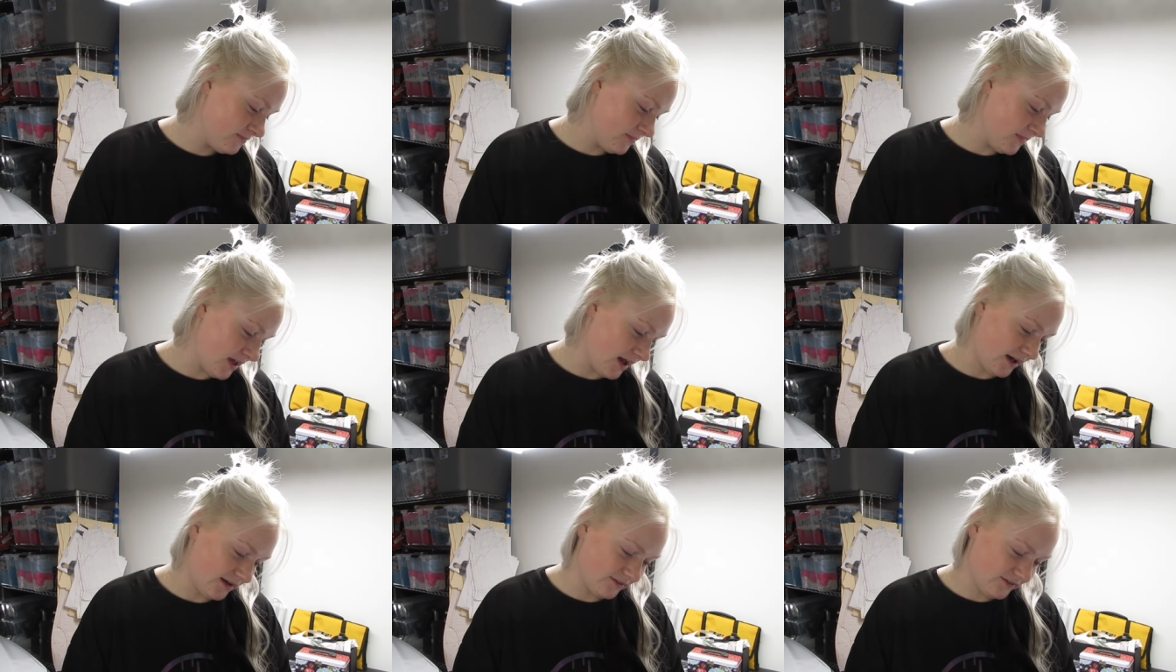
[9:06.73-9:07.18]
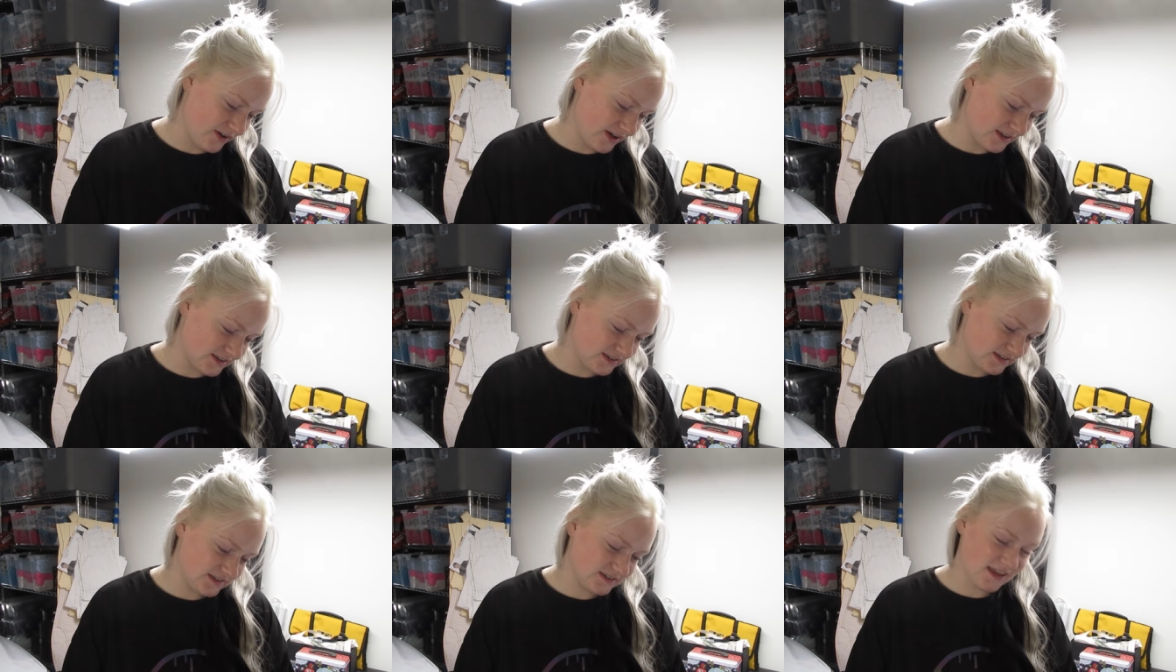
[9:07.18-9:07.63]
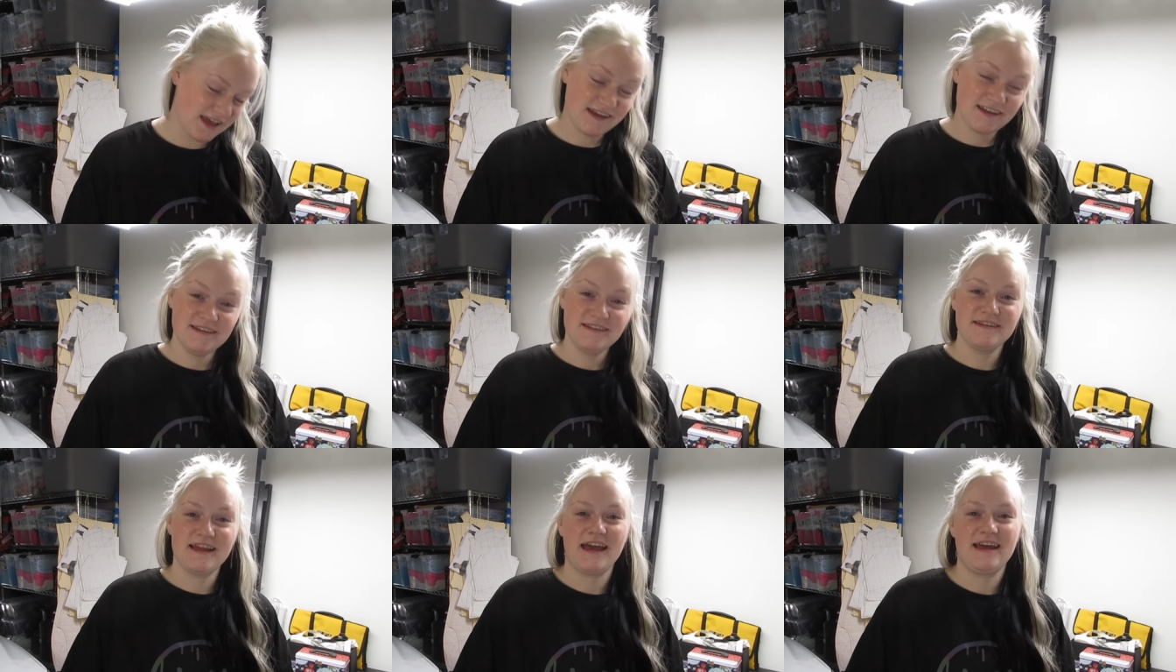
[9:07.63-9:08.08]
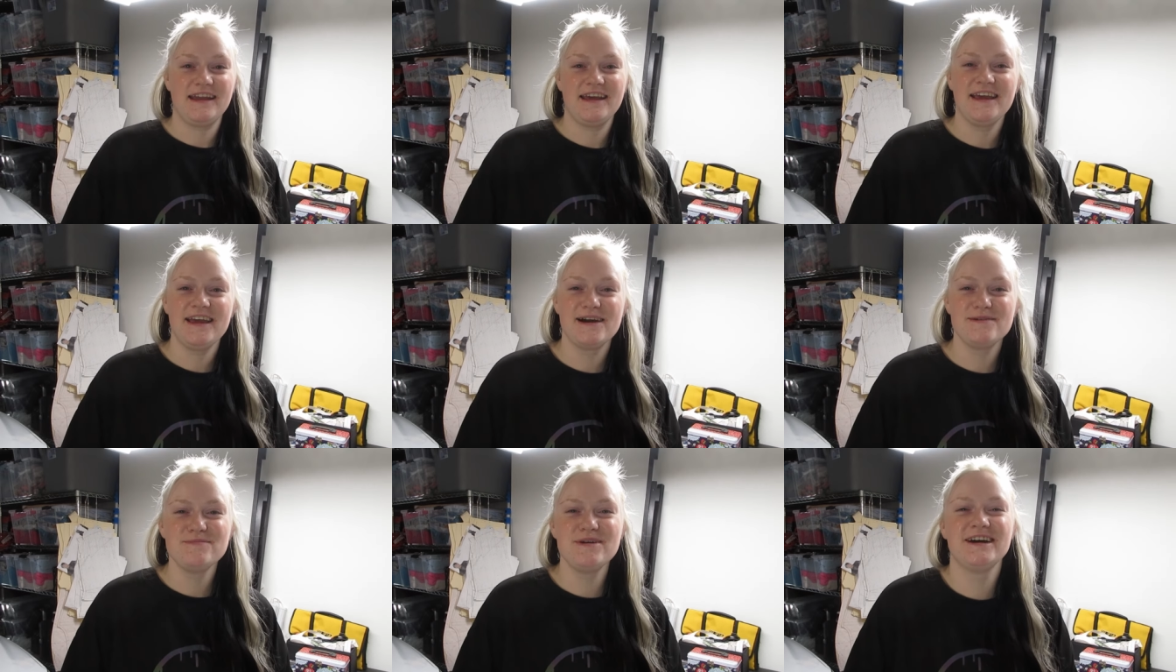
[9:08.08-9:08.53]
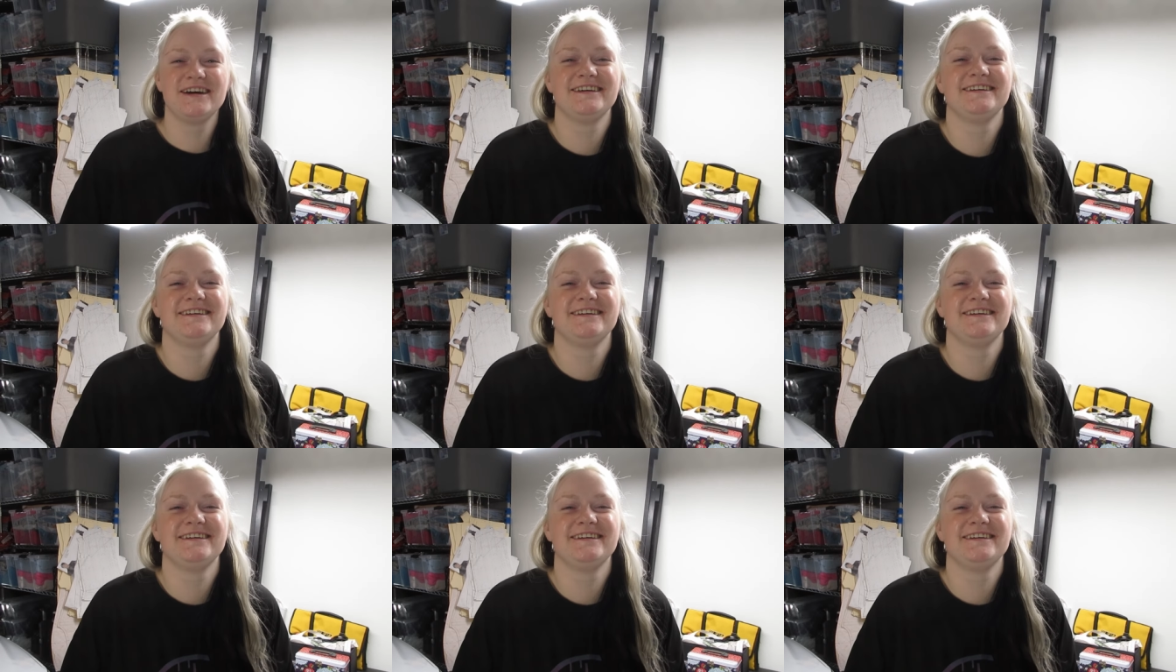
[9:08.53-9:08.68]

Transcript: Yeah, it's like 9 a.m.